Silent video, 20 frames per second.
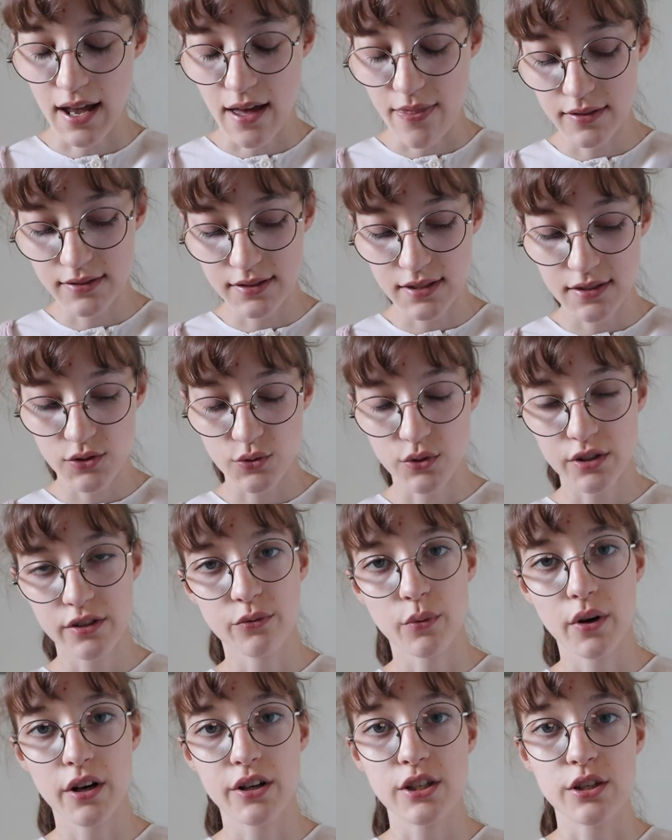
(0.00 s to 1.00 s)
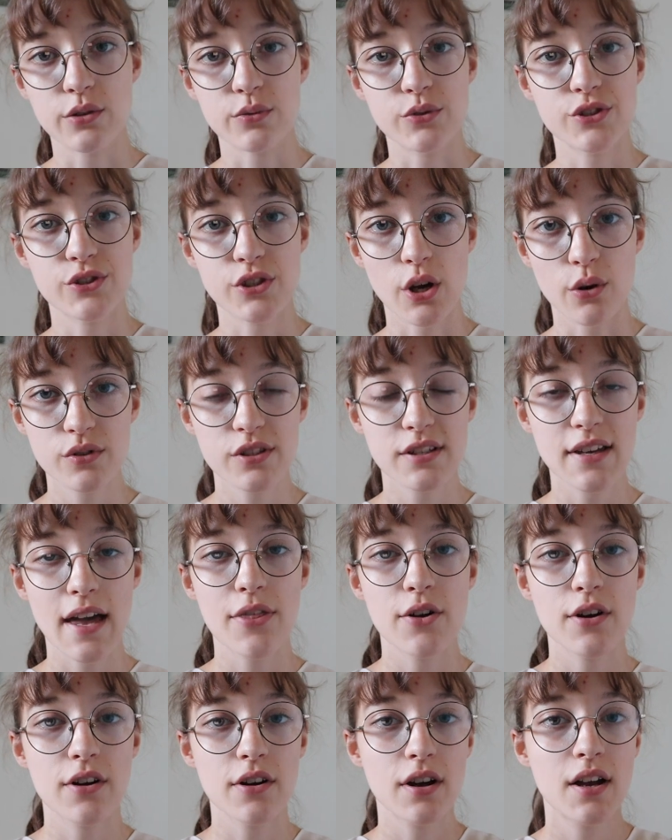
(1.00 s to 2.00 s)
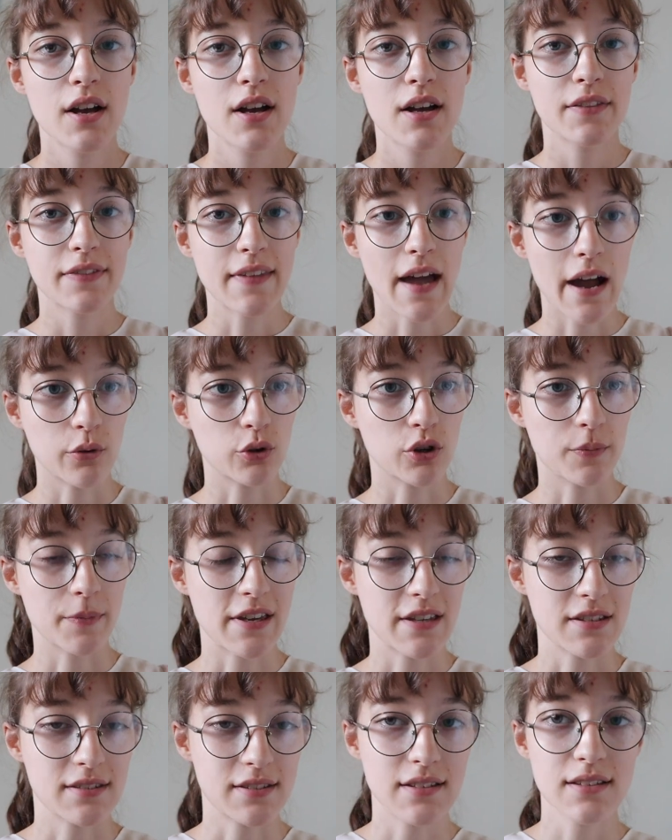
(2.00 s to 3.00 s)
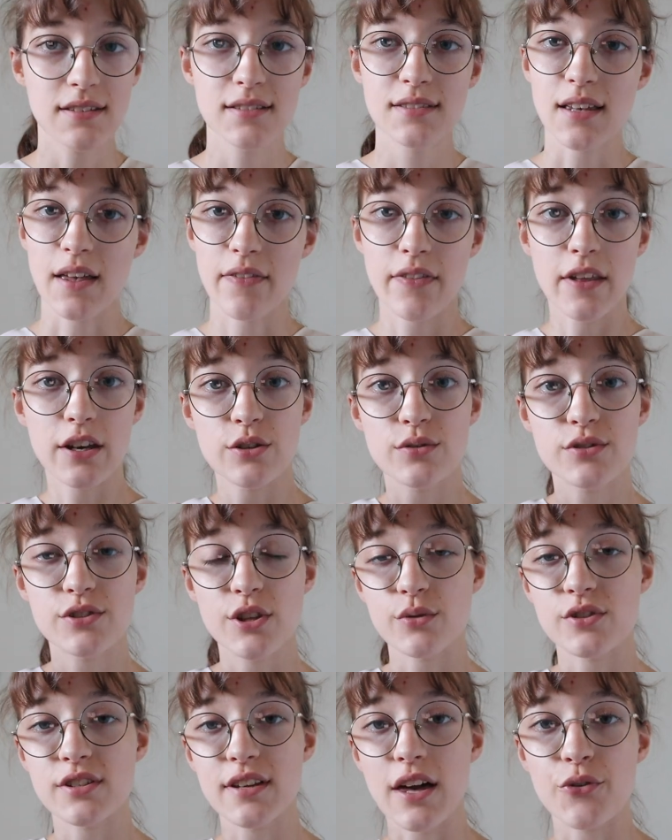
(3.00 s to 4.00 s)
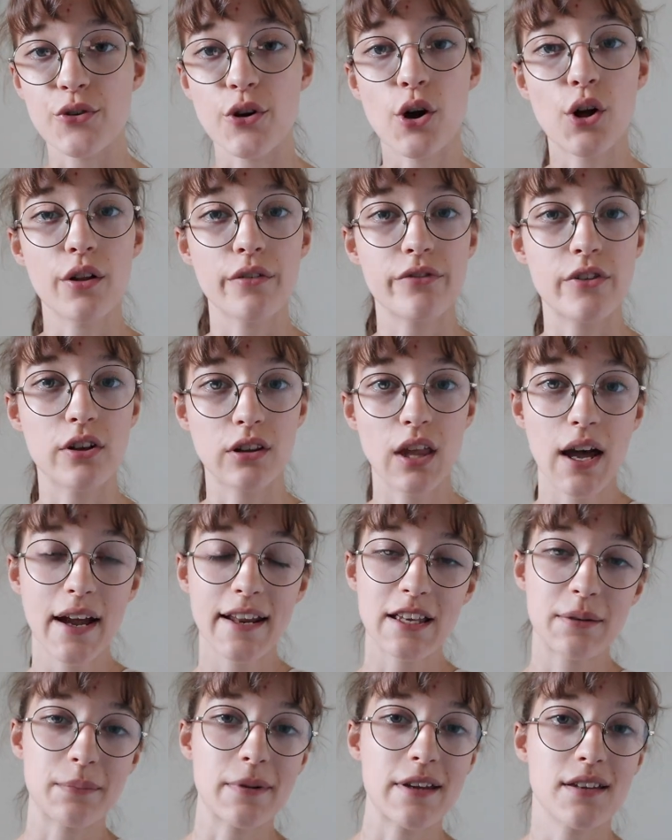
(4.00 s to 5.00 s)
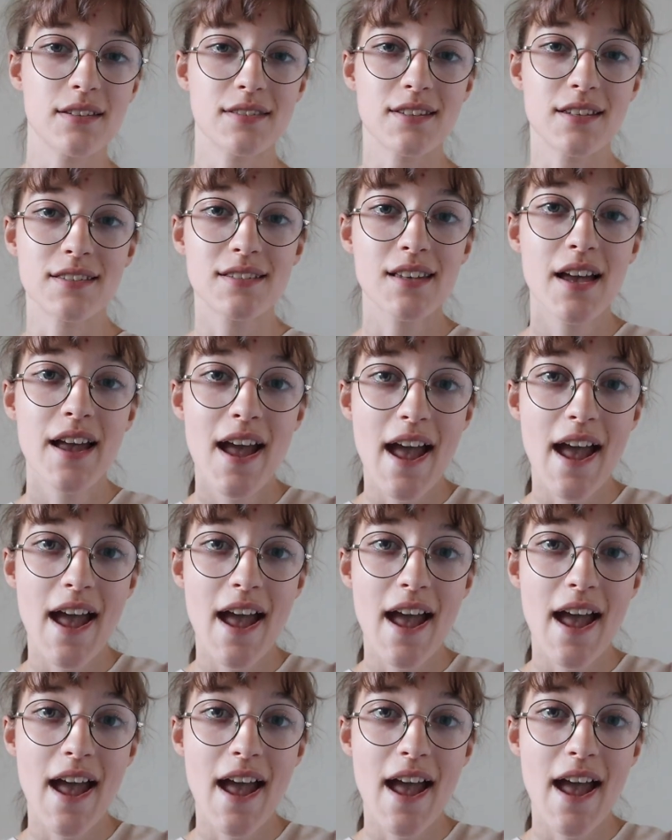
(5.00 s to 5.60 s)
and this is sort of where you sew together the outer pieces, and then you sew together all of the lining pieces,